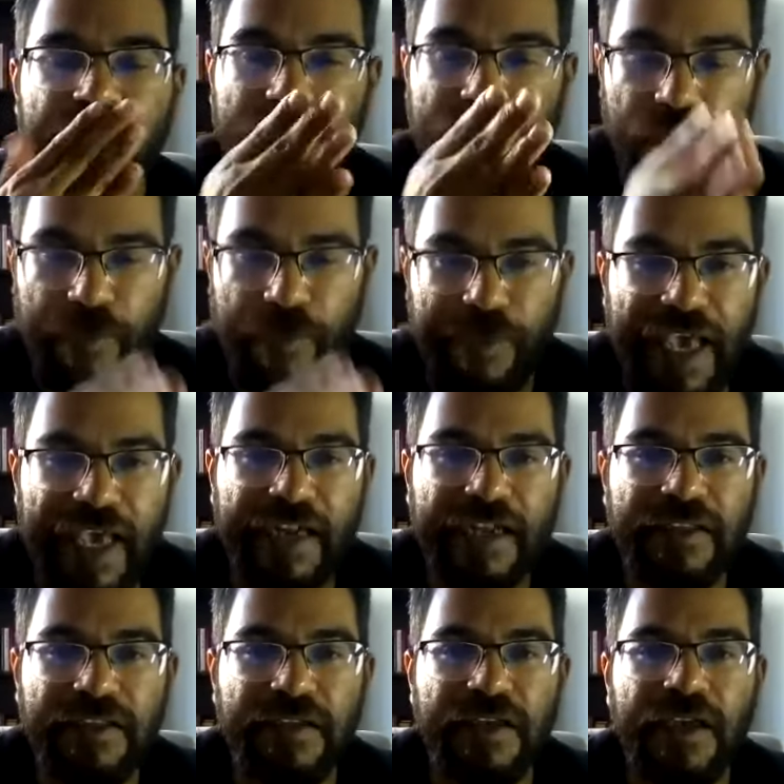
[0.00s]
So the
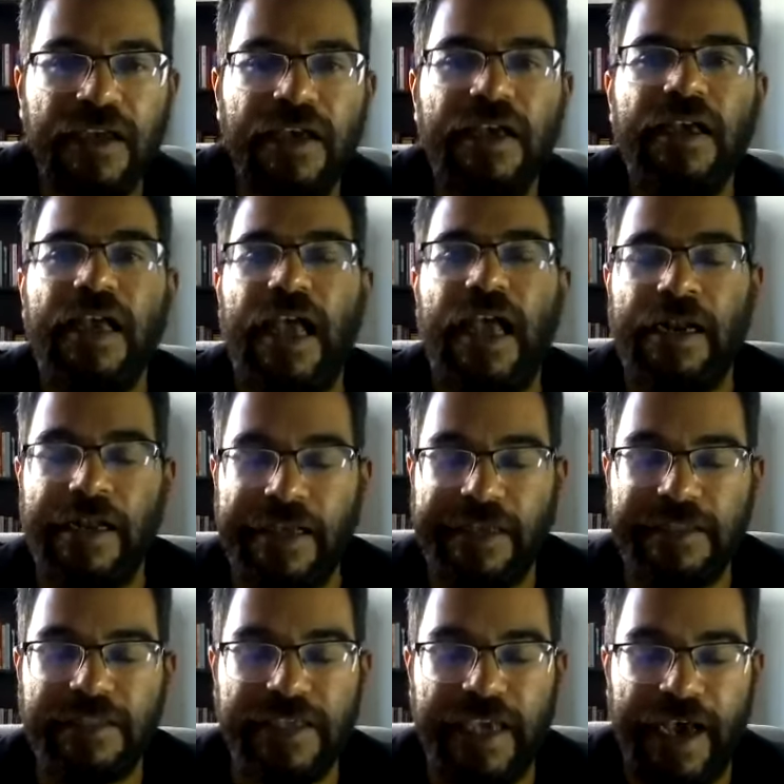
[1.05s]
parent and
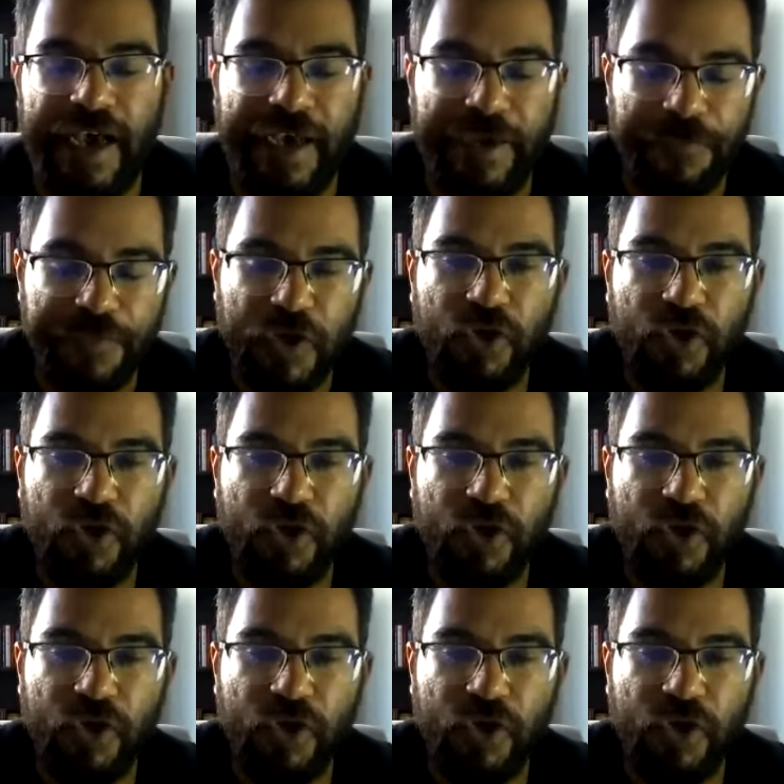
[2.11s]
NCI.